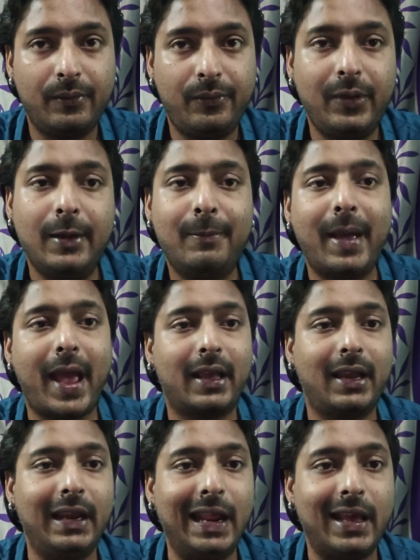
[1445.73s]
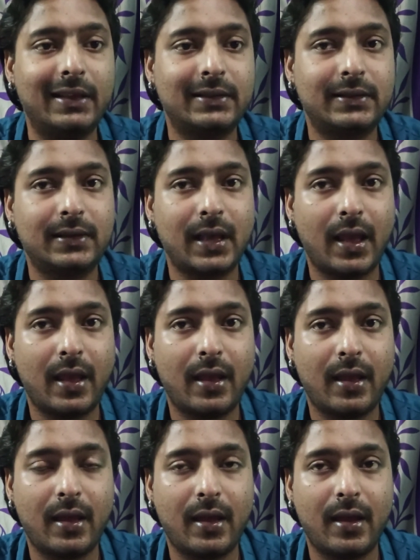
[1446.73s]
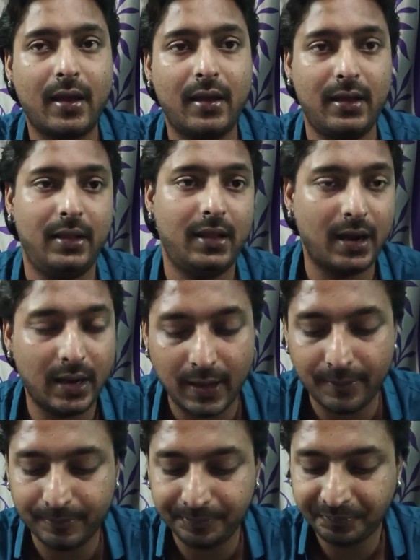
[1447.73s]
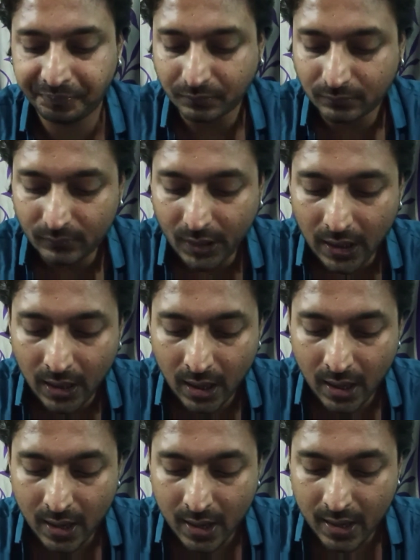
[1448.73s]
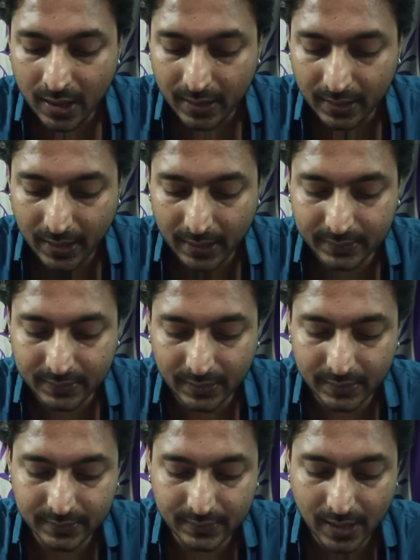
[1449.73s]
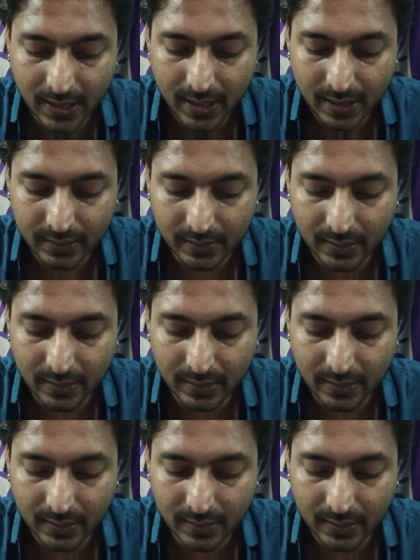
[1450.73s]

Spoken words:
feedbackiness in the nib. Next is that